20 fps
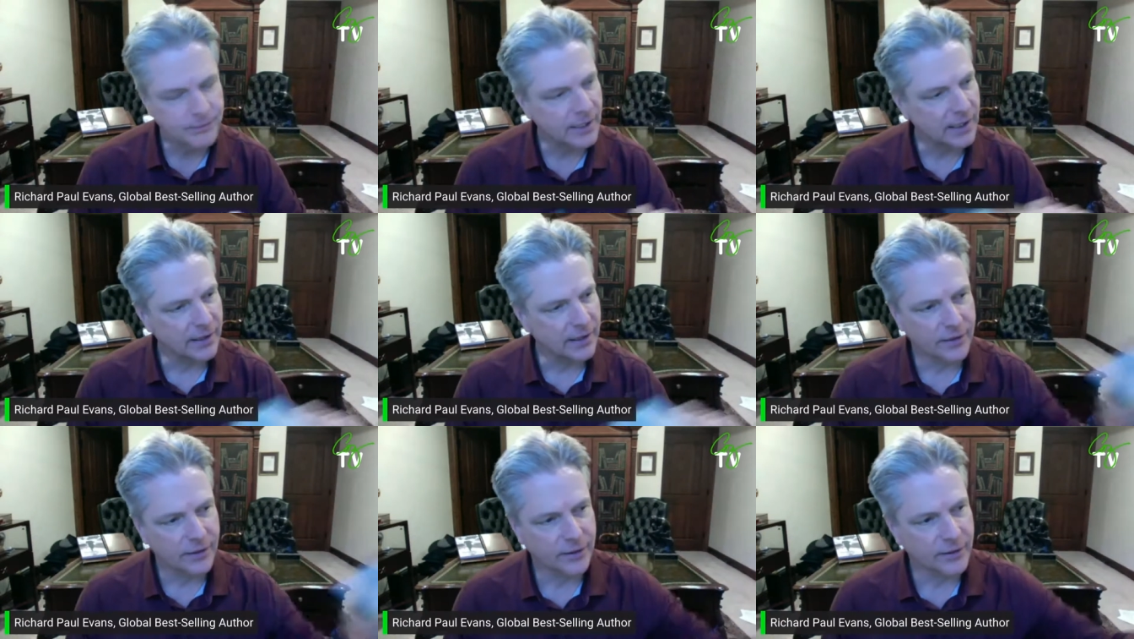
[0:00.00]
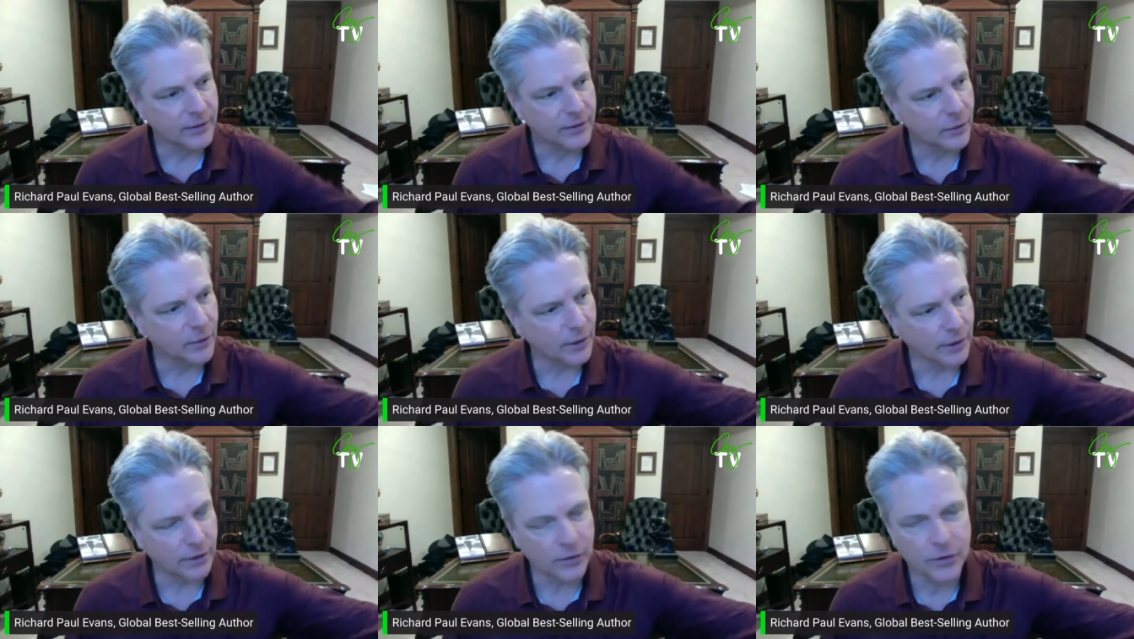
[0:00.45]
it's
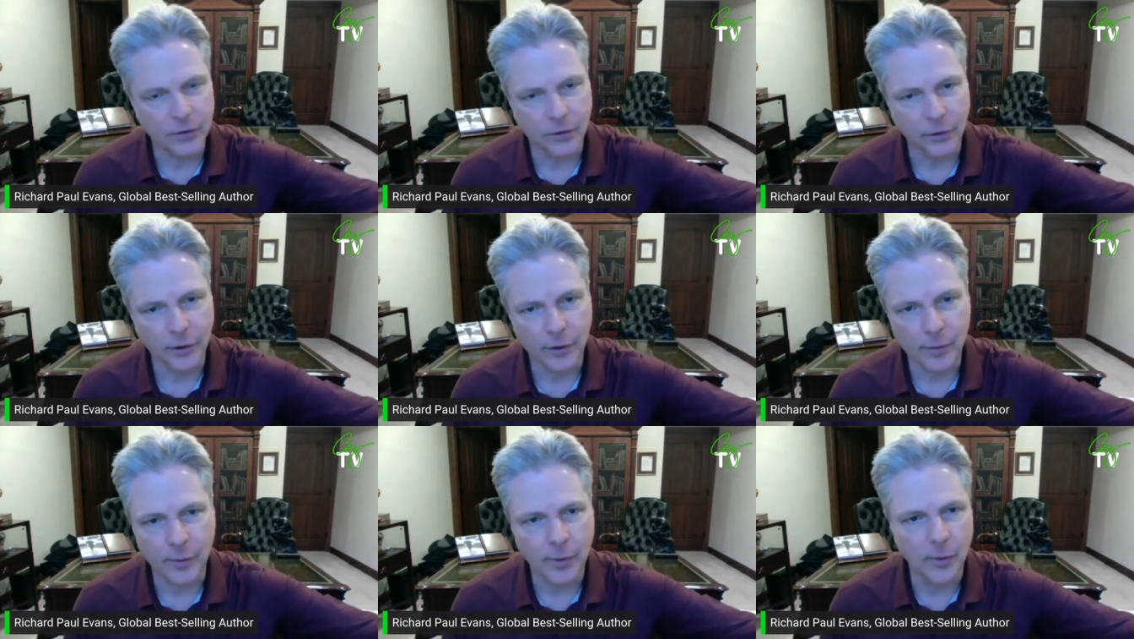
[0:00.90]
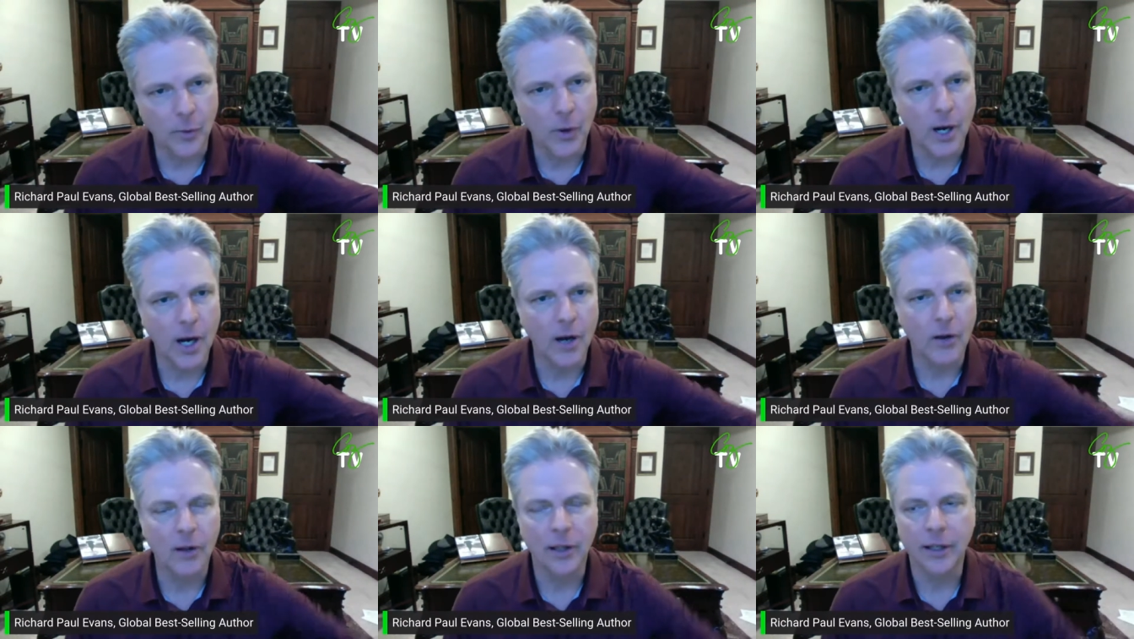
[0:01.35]
doing extremely
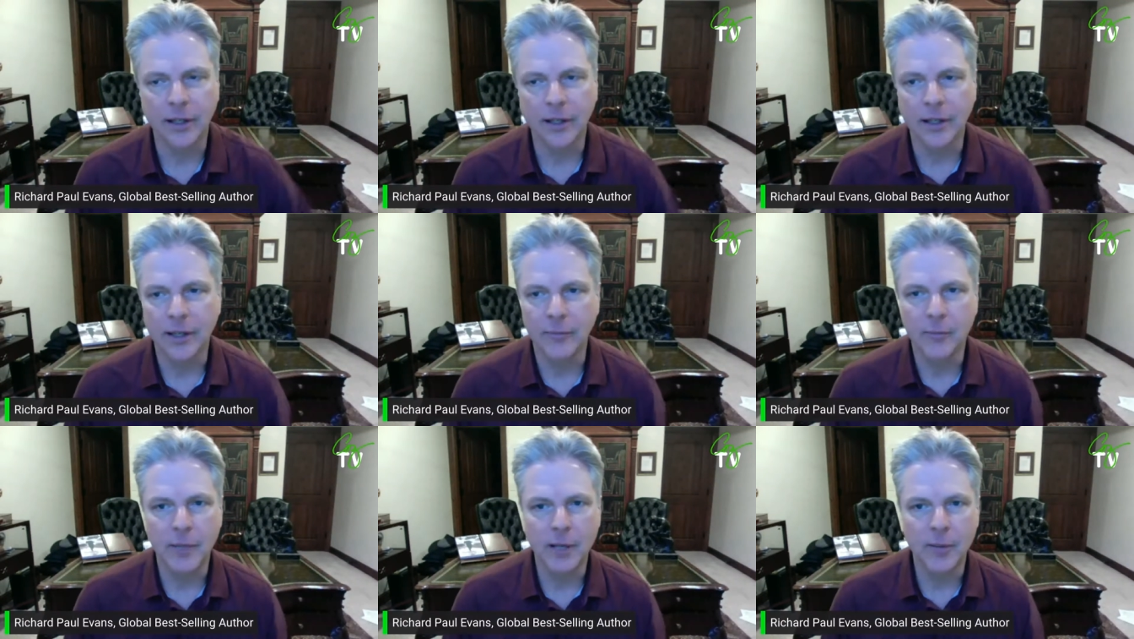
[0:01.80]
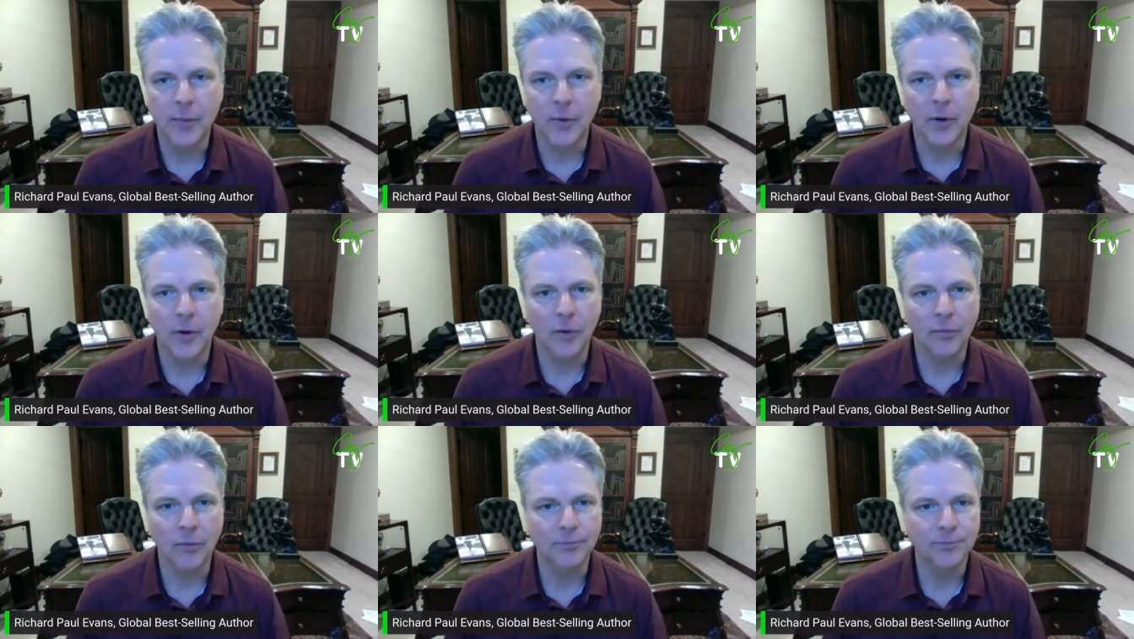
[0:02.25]
well and, and
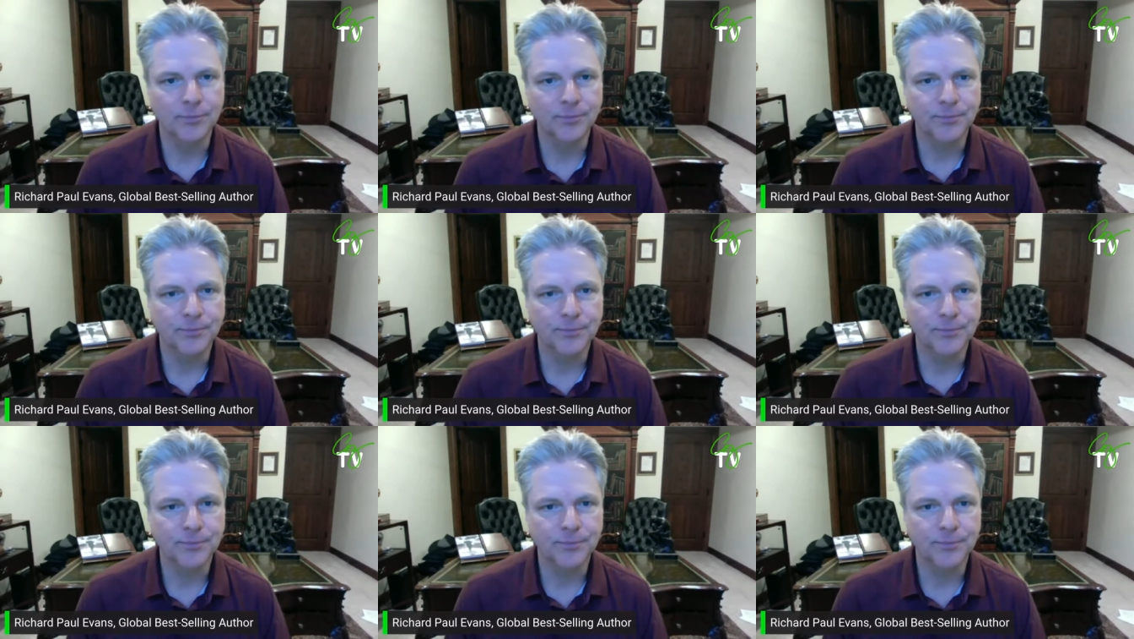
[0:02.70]
people